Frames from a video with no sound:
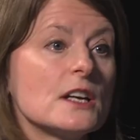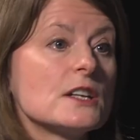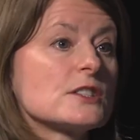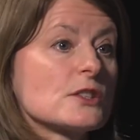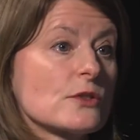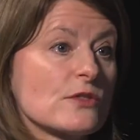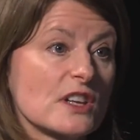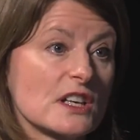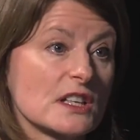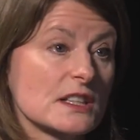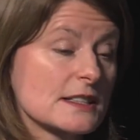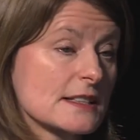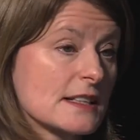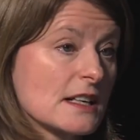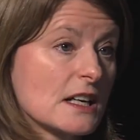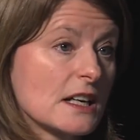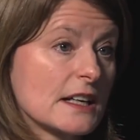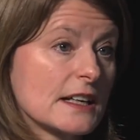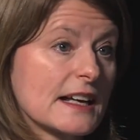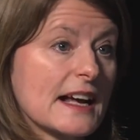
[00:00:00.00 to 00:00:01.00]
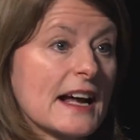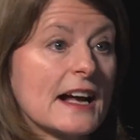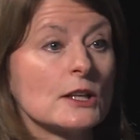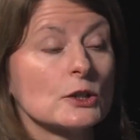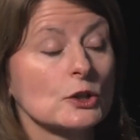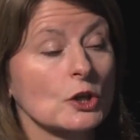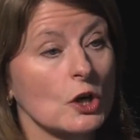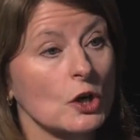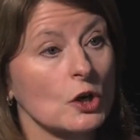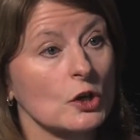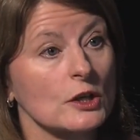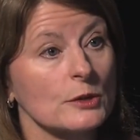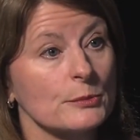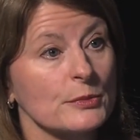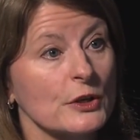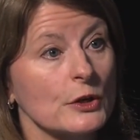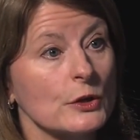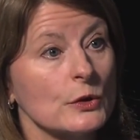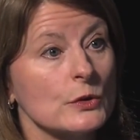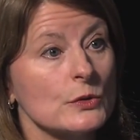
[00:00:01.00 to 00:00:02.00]
so things like alcohol
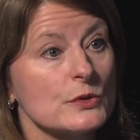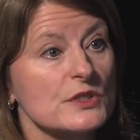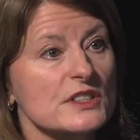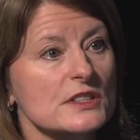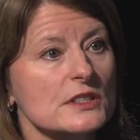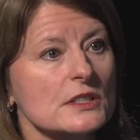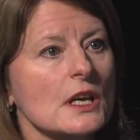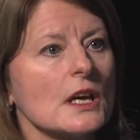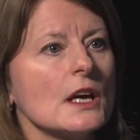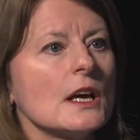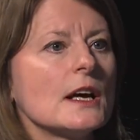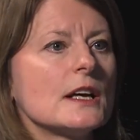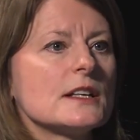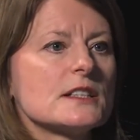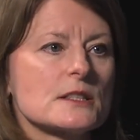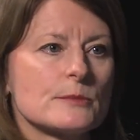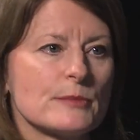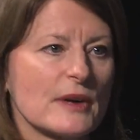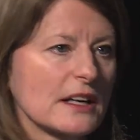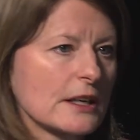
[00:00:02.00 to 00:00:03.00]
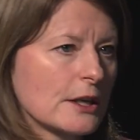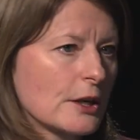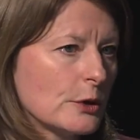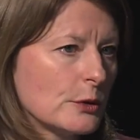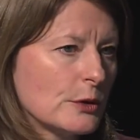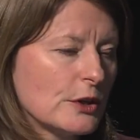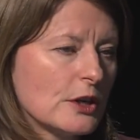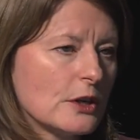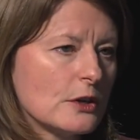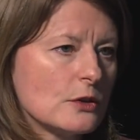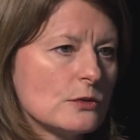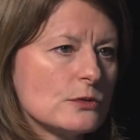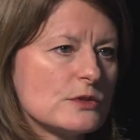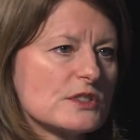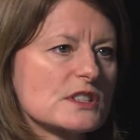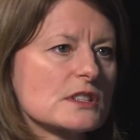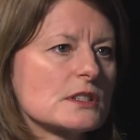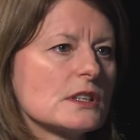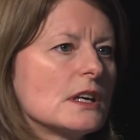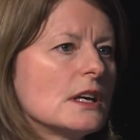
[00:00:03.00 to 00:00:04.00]
abuse, tobacco
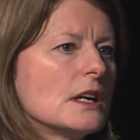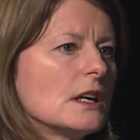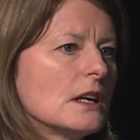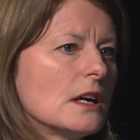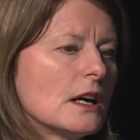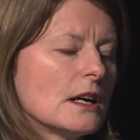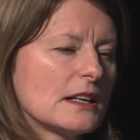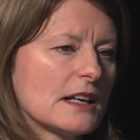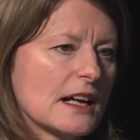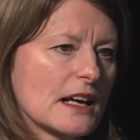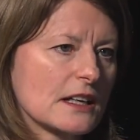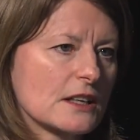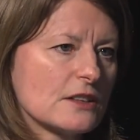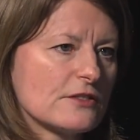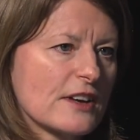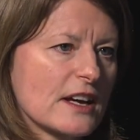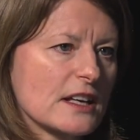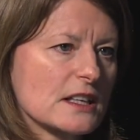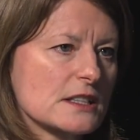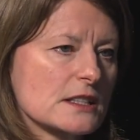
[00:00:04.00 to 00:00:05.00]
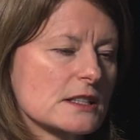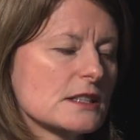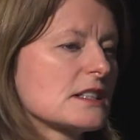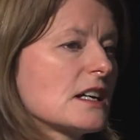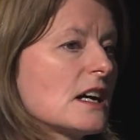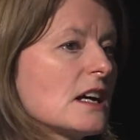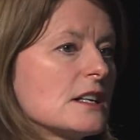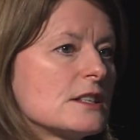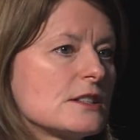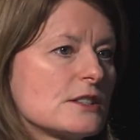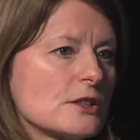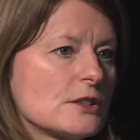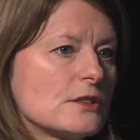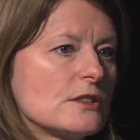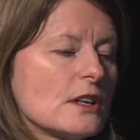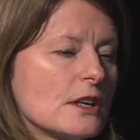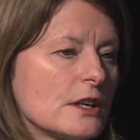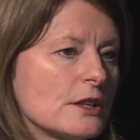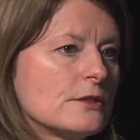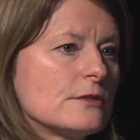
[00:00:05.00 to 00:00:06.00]
use, lack of exercise
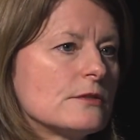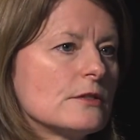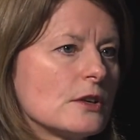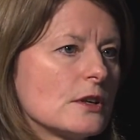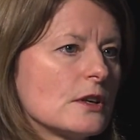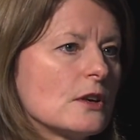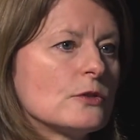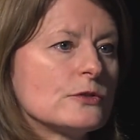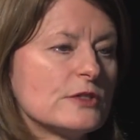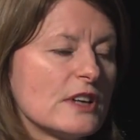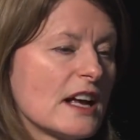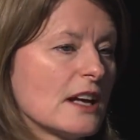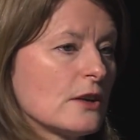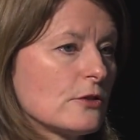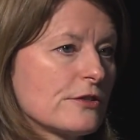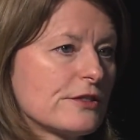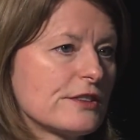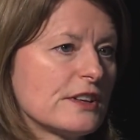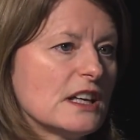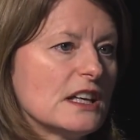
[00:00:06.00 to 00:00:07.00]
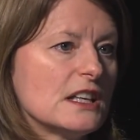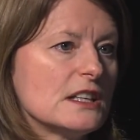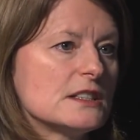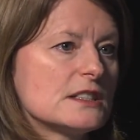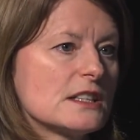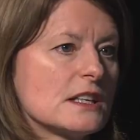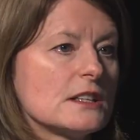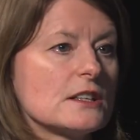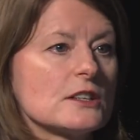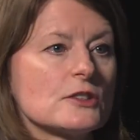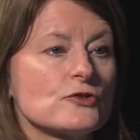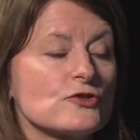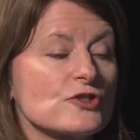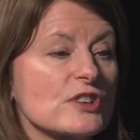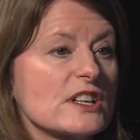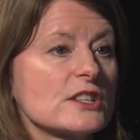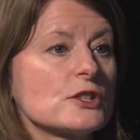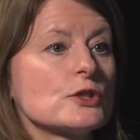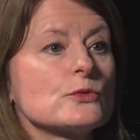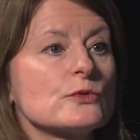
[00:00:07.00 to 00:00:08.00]
and unhealthy eating, and
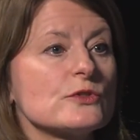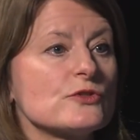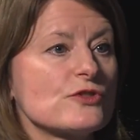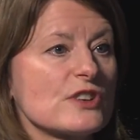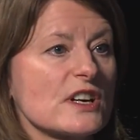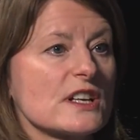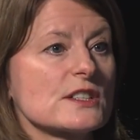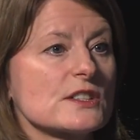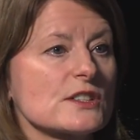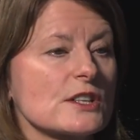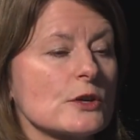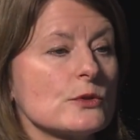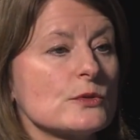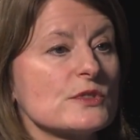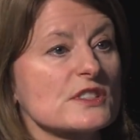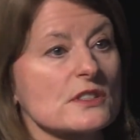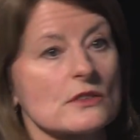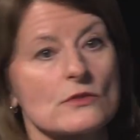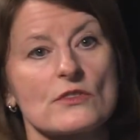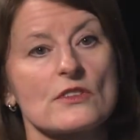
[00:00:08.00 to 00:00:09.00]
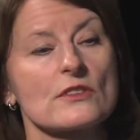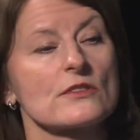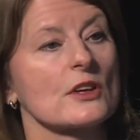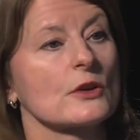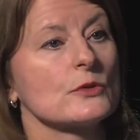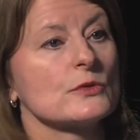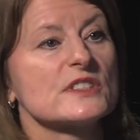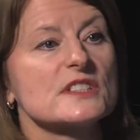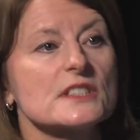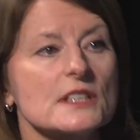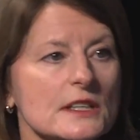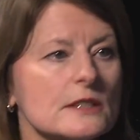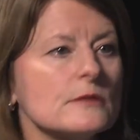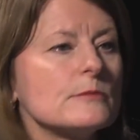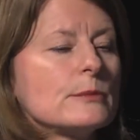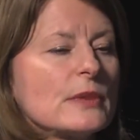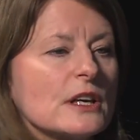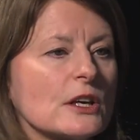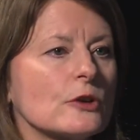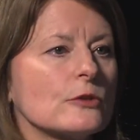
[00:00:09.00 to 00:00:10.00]
tried to address those so that those
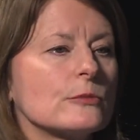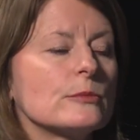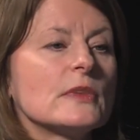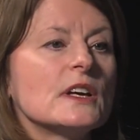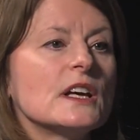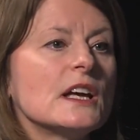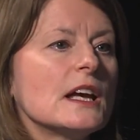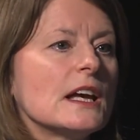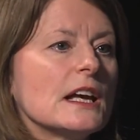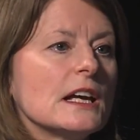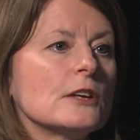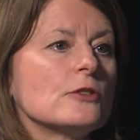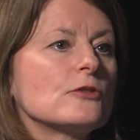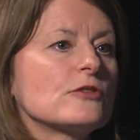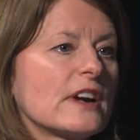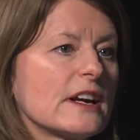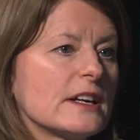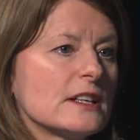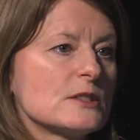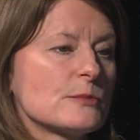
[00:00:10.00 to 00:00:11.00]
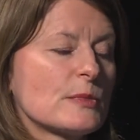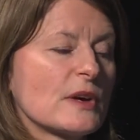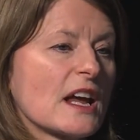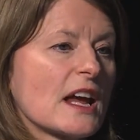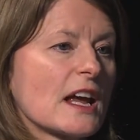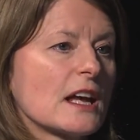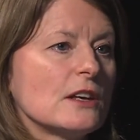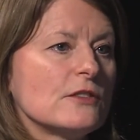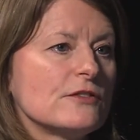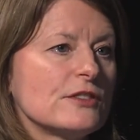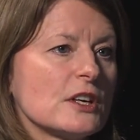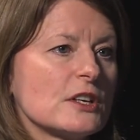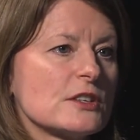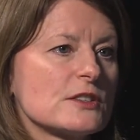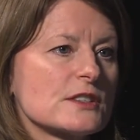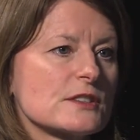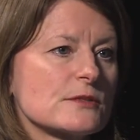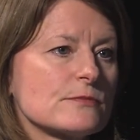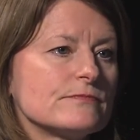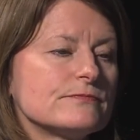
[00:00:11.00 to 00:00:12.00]
didn't become ingrained
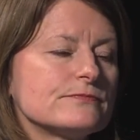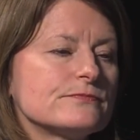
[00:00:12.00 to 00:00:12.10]
behaviours.